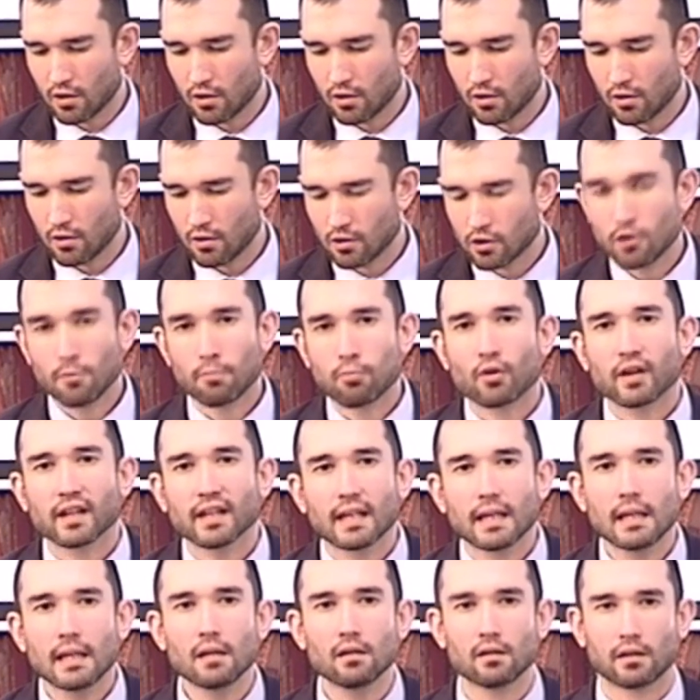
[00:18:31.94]
to bring
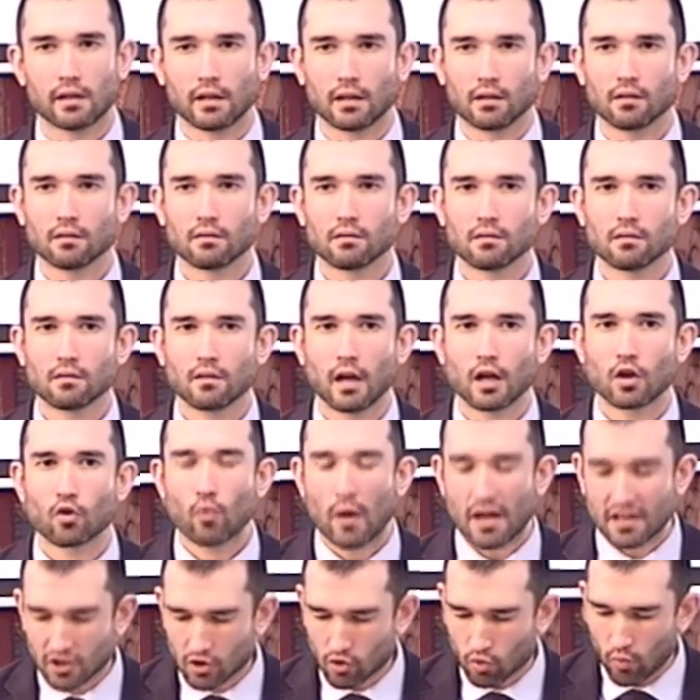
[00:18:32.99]
healing and
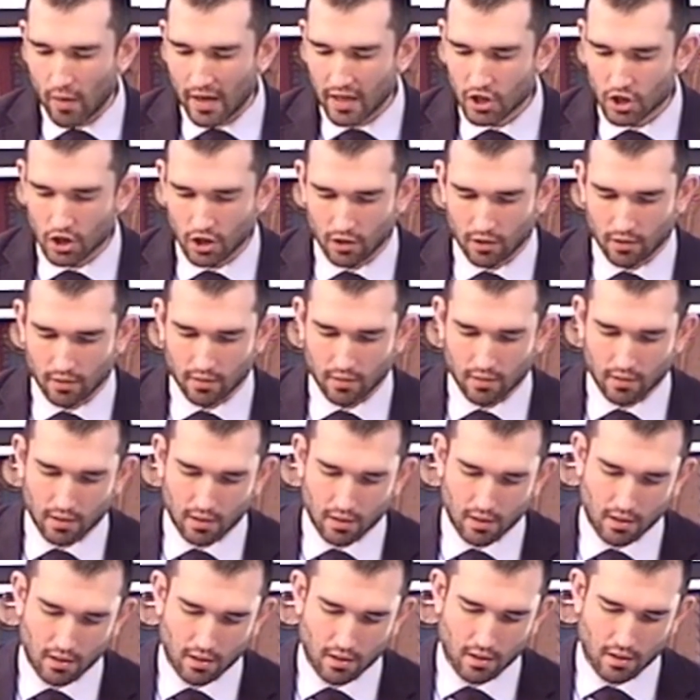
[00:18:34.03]
restoration,
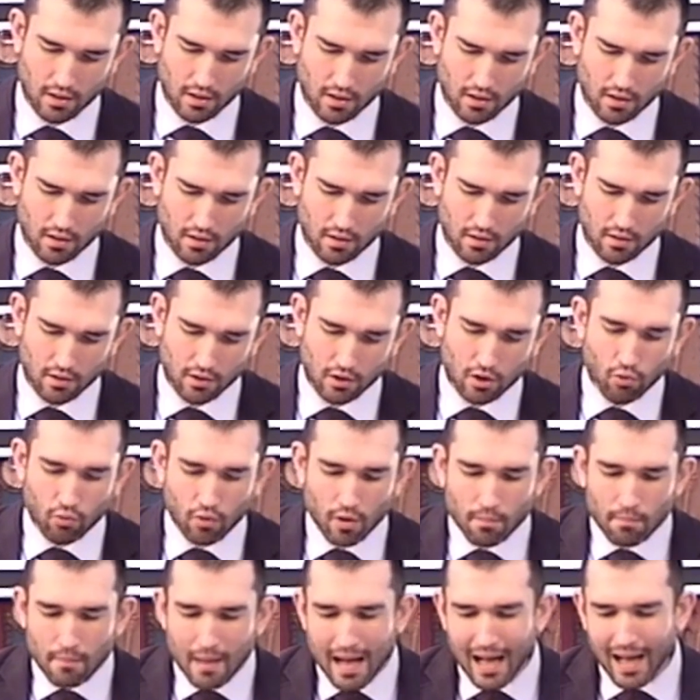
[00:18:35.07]
to
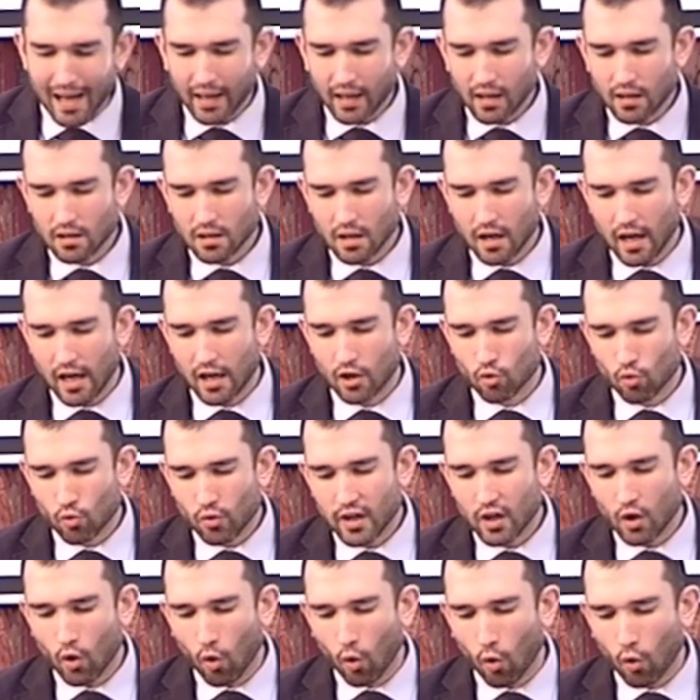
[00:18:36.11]
remind and
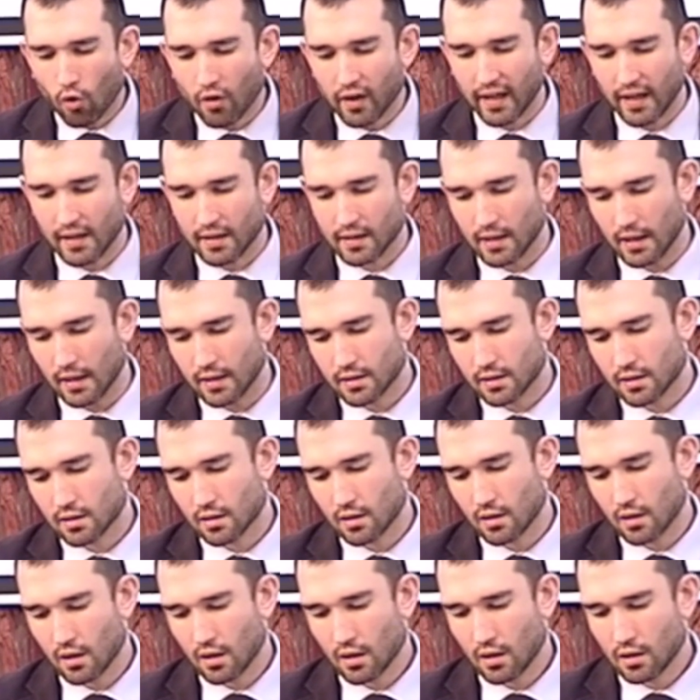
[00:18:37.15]
reorient us
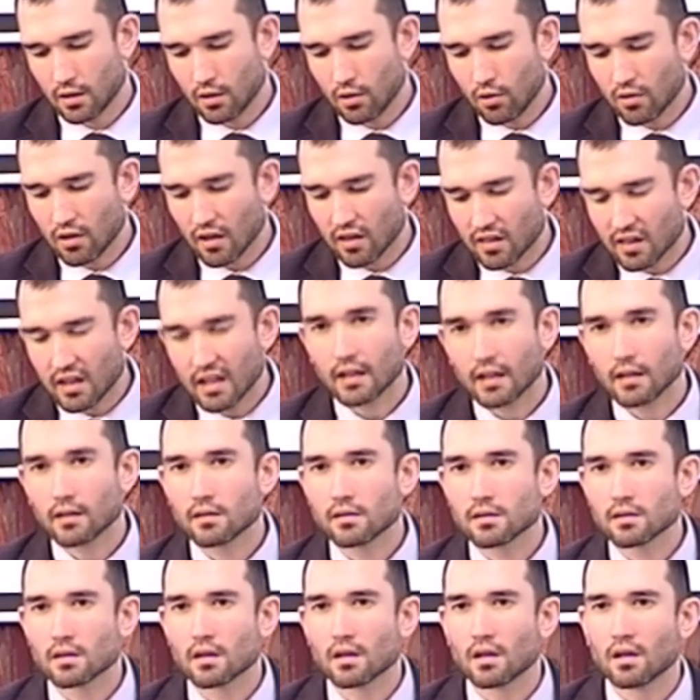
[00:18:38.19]
to the
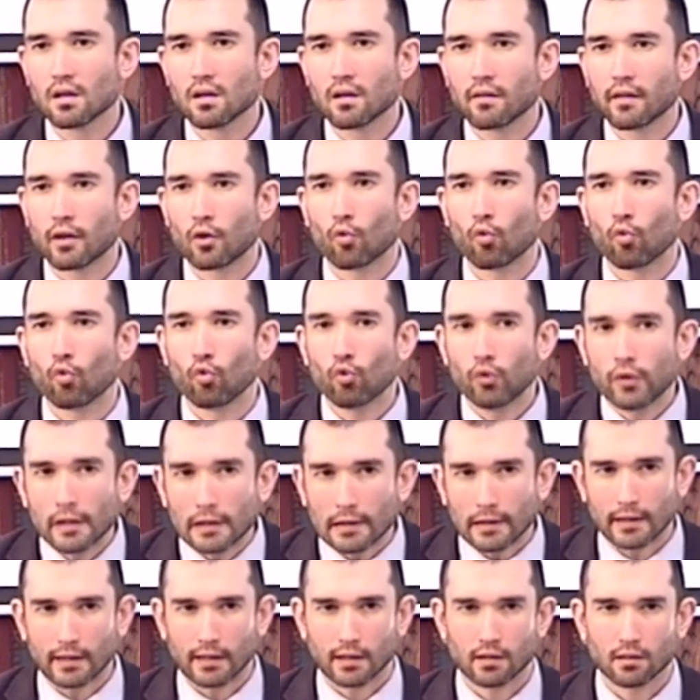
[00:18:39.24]
things that
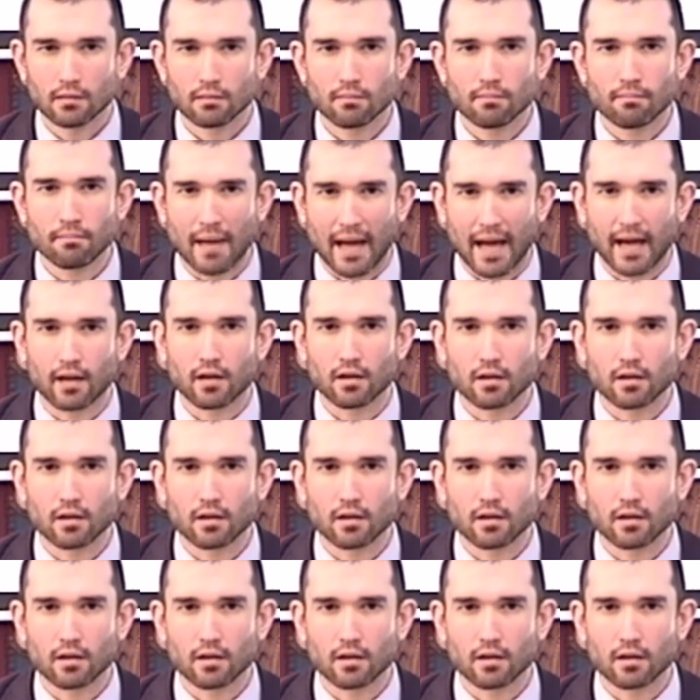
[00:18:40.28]
really matter.